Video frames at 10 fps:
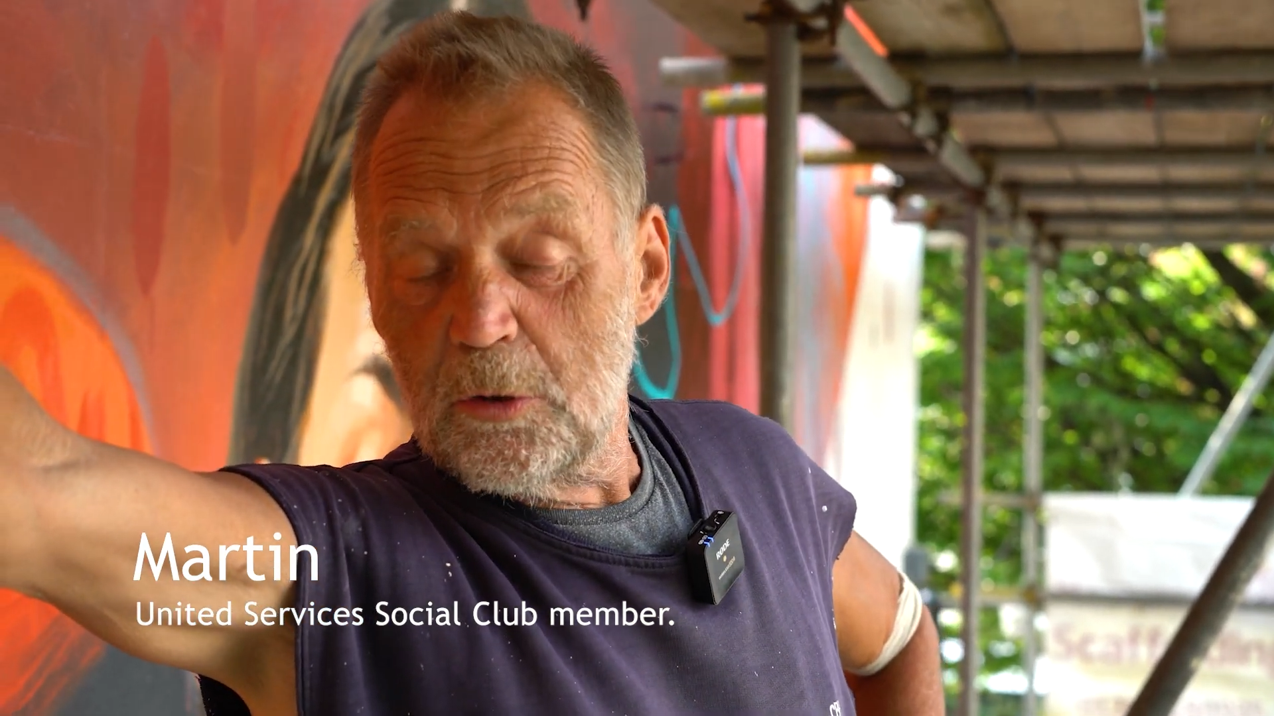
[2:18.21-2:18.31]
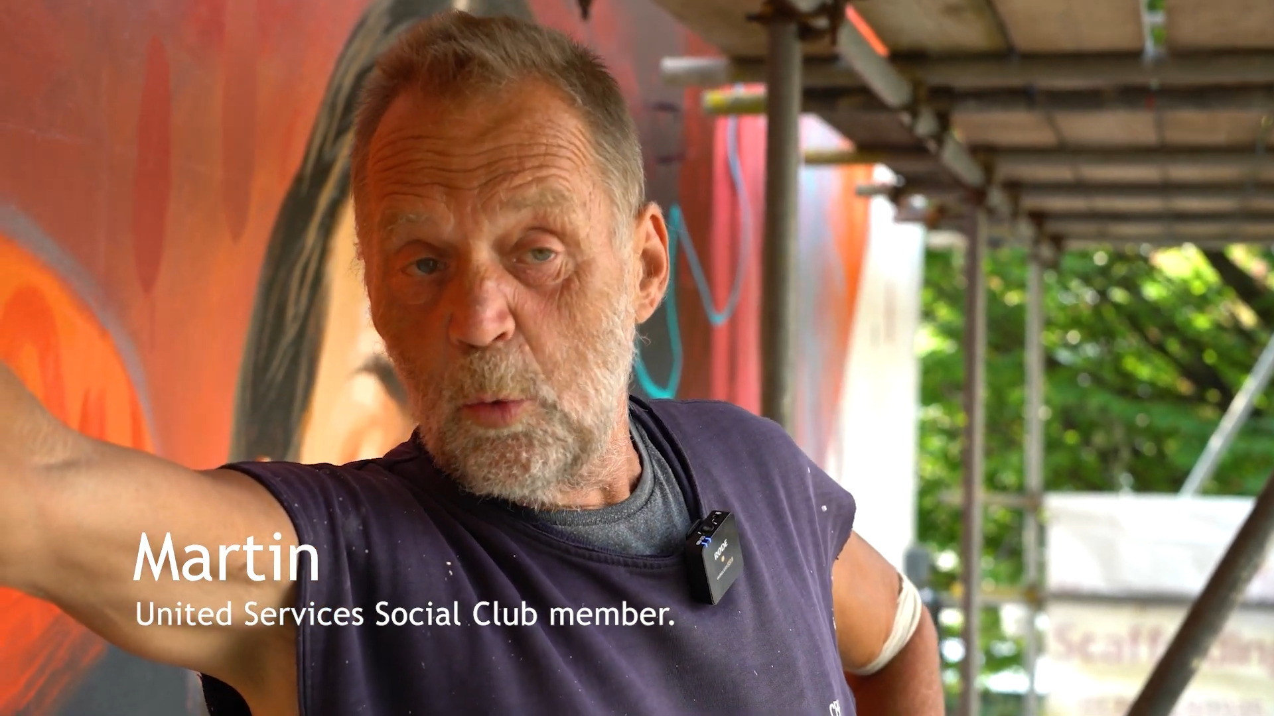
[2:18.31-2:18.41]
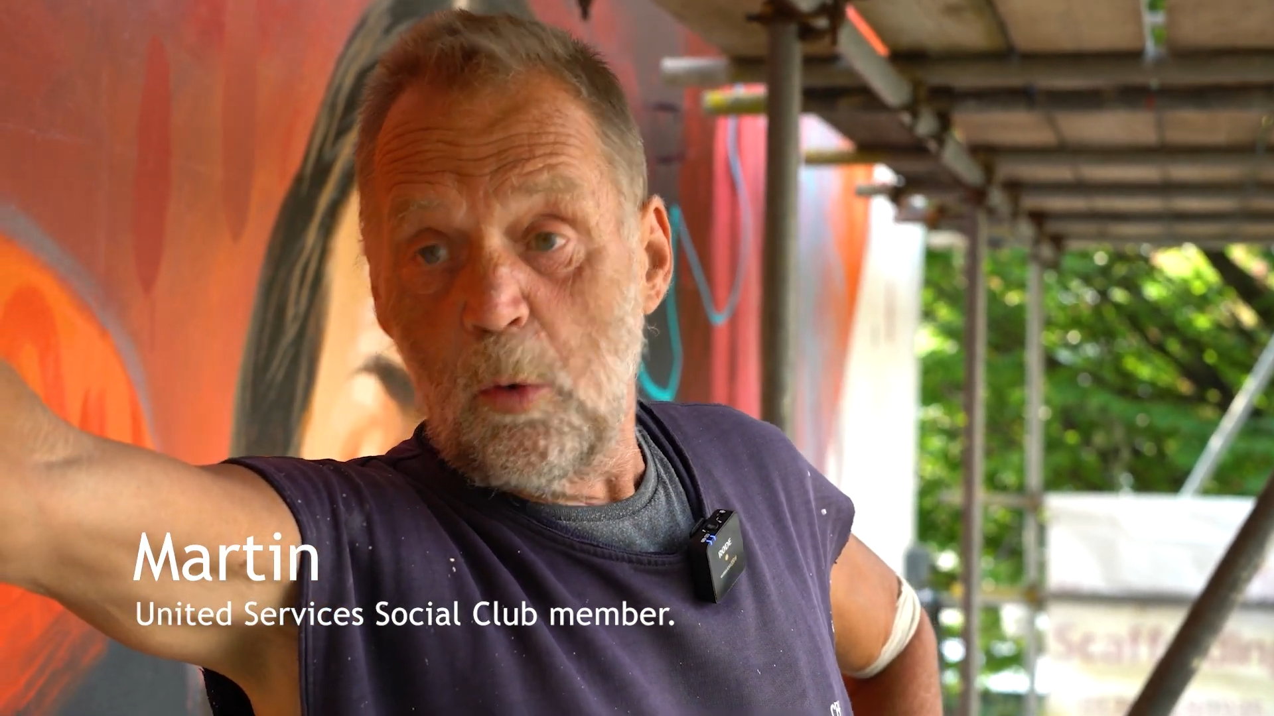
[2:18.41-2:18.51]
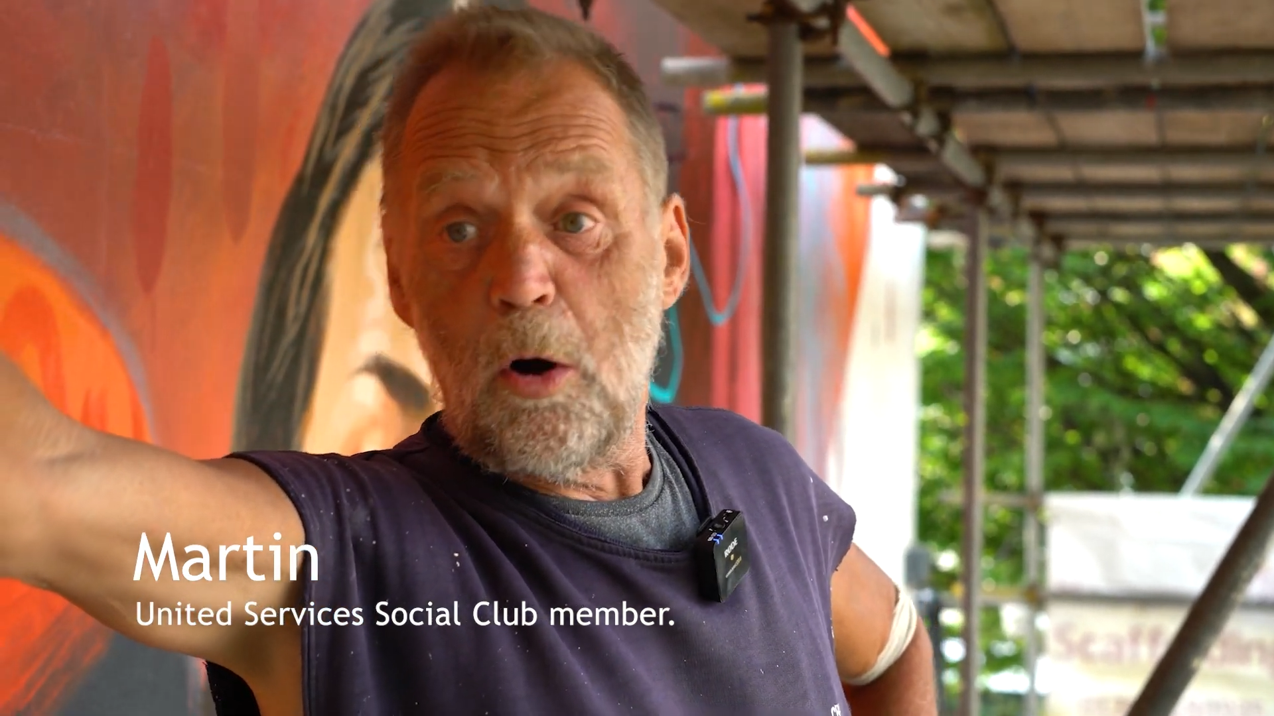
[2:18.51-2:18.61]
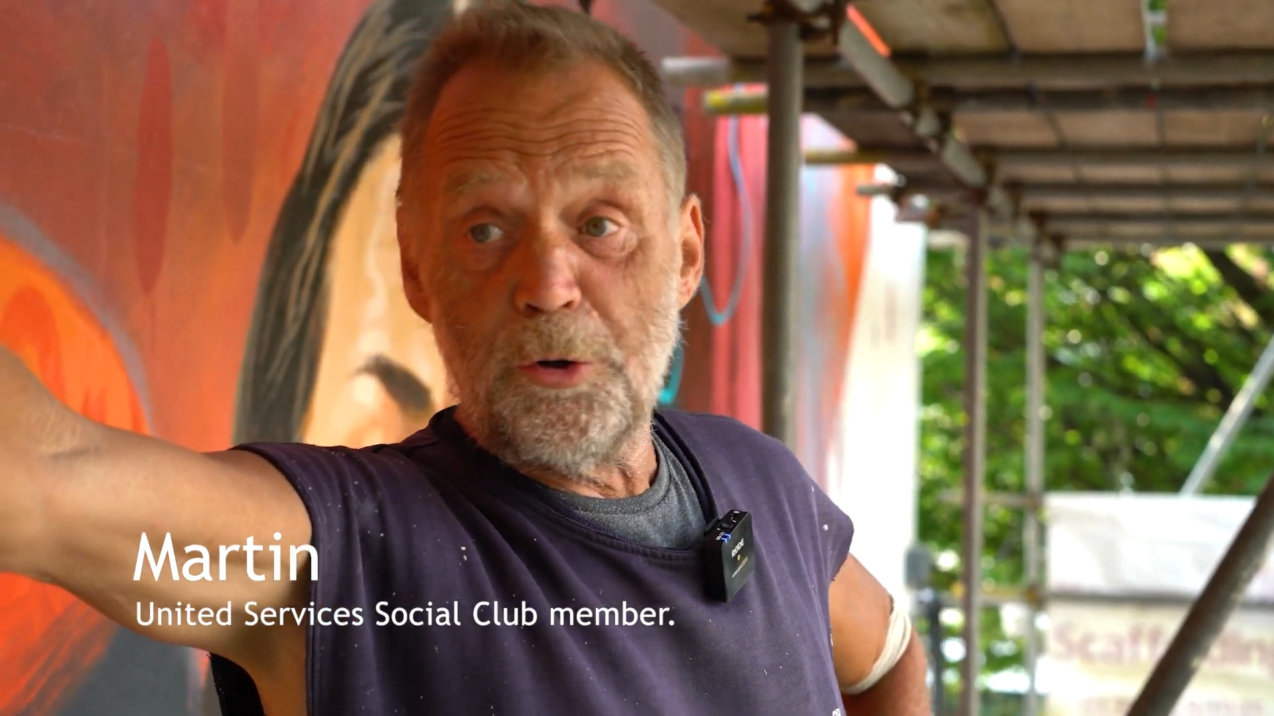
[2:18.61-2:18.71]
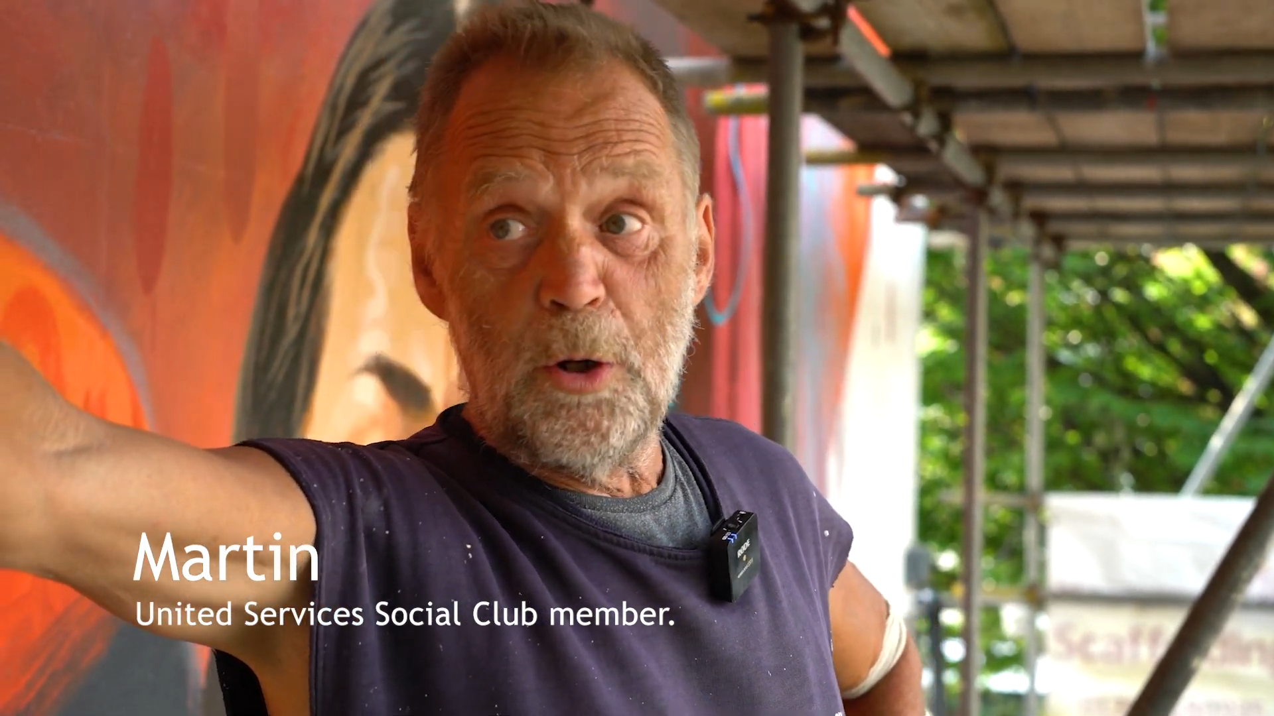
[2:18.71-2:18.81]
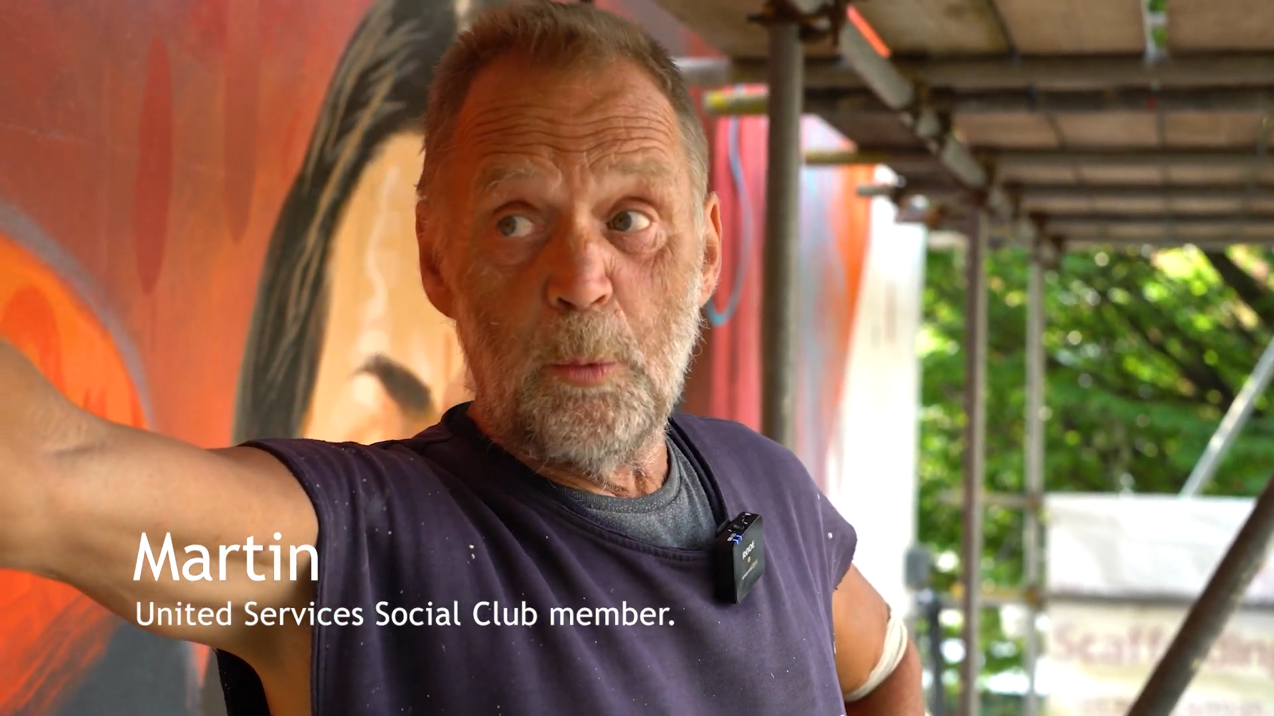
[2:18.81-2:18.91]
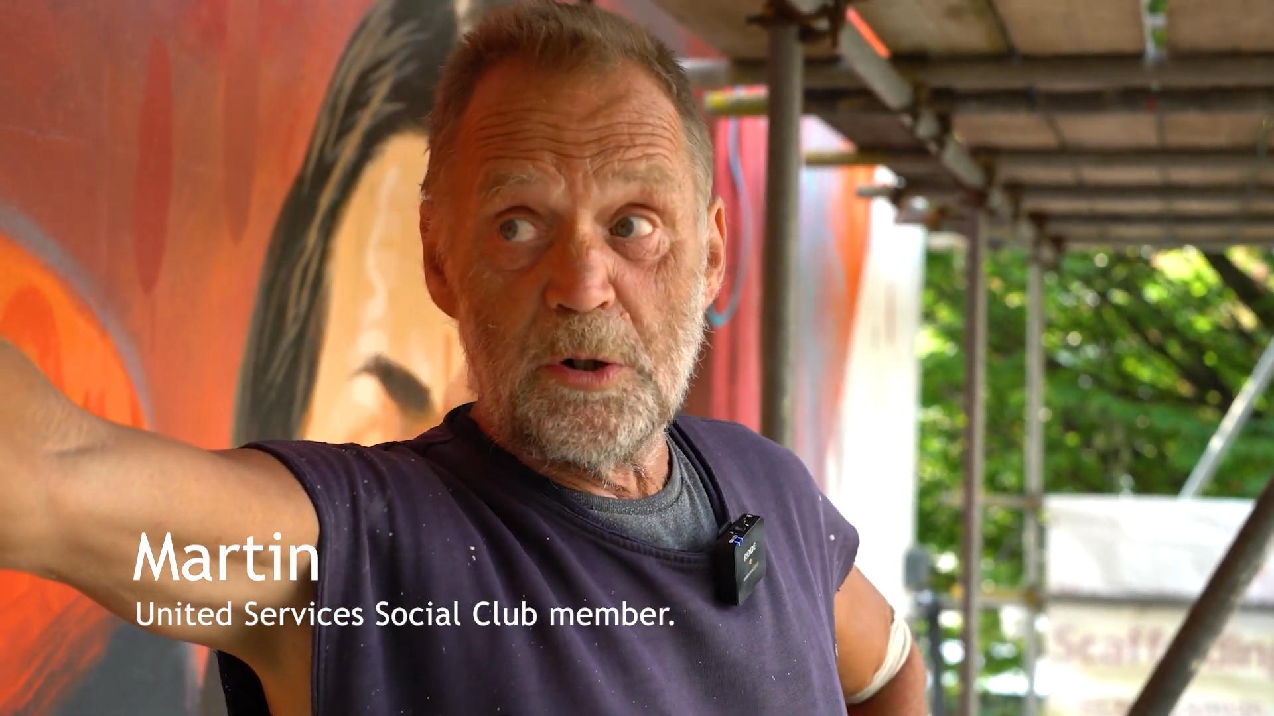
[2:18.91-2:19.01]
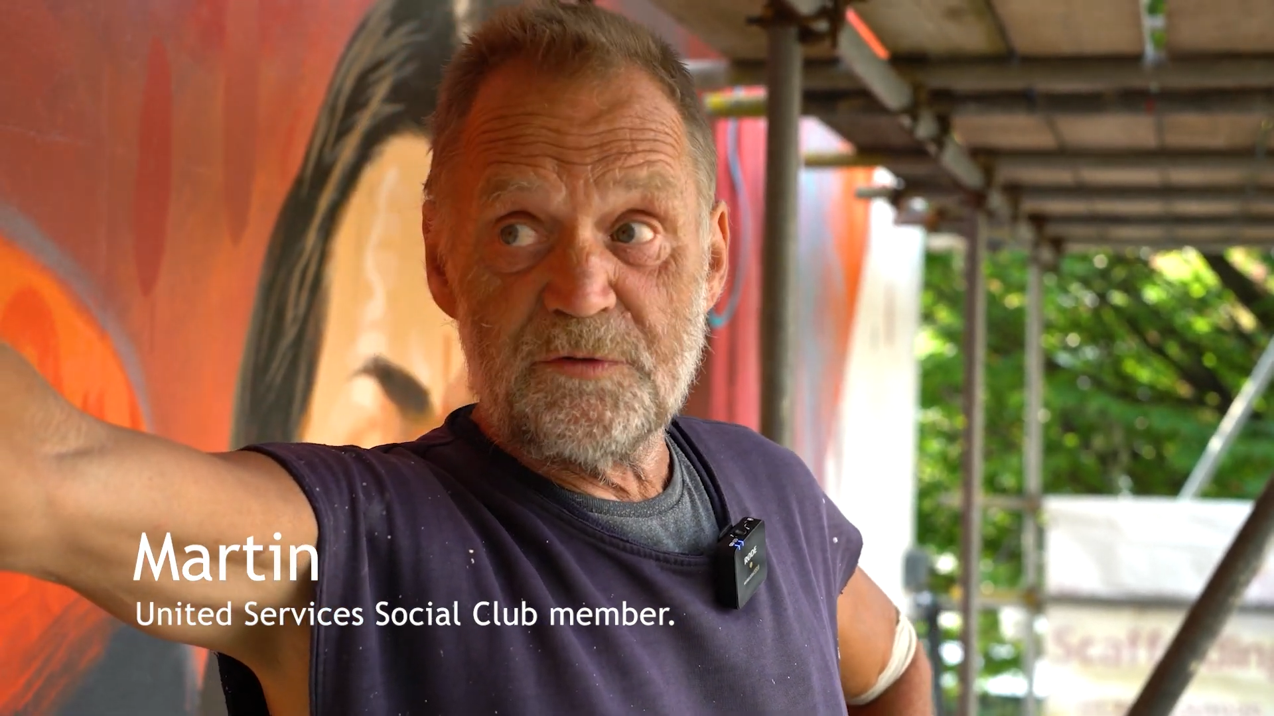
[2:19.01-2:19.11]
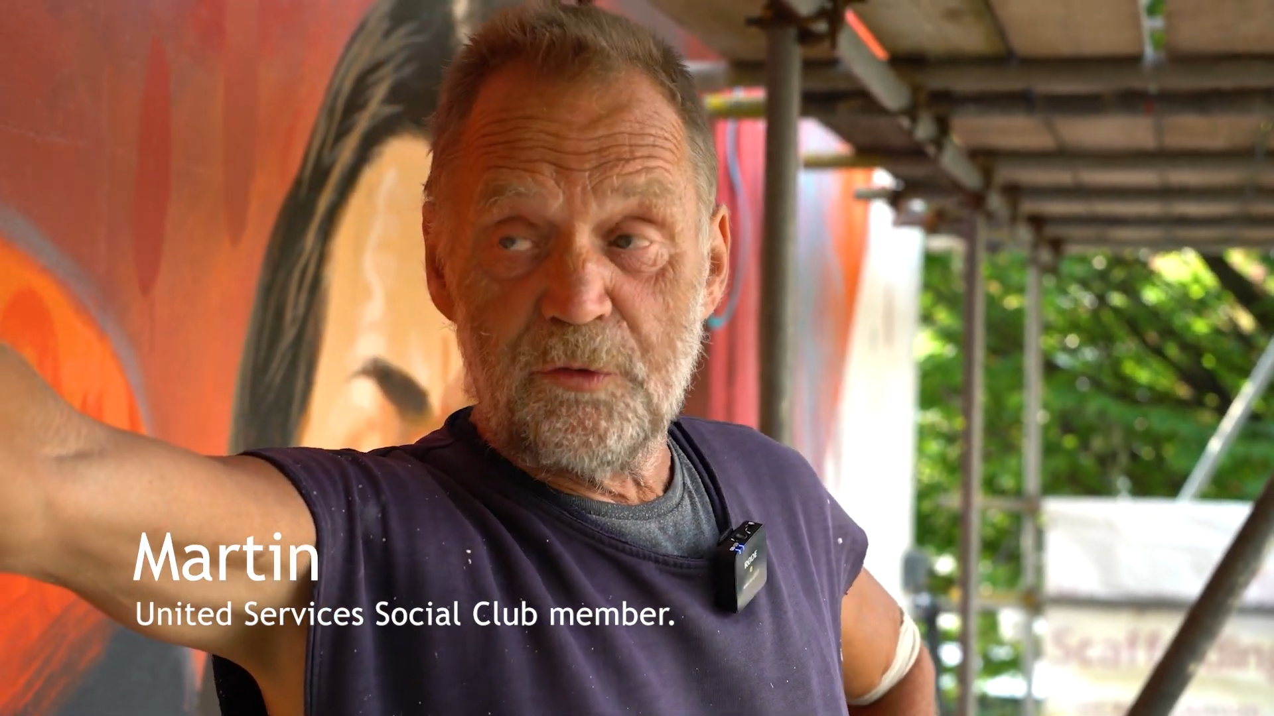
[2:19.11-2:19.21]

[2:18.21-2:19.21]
or are no words